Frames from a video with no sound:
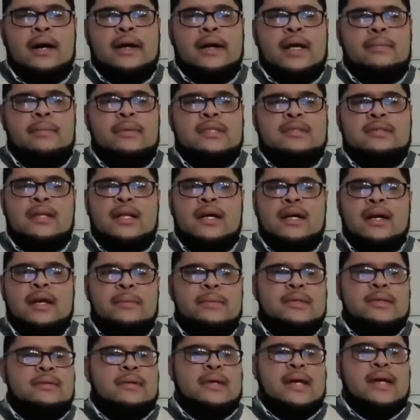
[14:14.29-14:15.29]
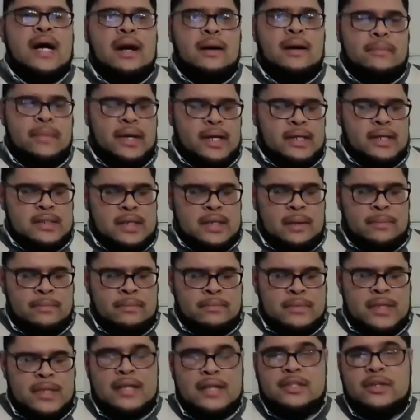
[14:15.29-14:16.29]
Give me some love, give me some comments.
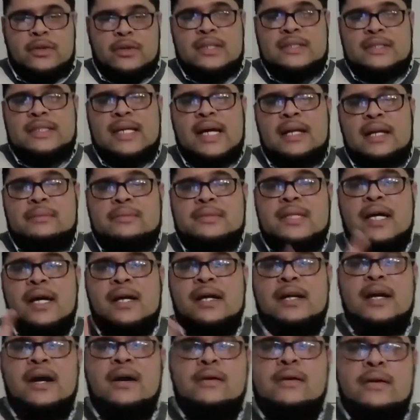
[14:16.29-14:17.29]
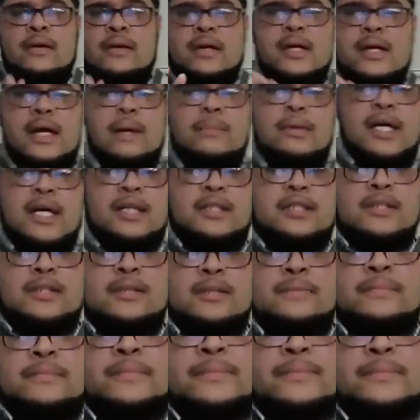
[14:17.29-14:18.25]
I'm Dr. Chris Allen. I'm signing out. God bless.